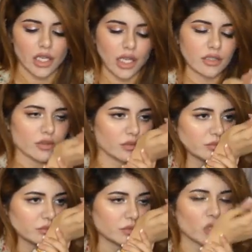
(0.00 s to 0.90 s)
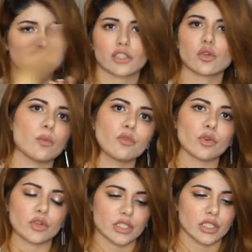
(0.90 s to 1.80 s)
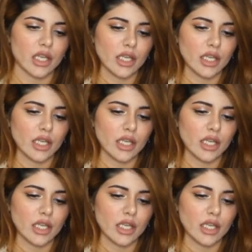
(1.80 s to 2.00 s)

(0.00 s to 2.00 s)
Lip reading: I don't know. Or like Tom Ford.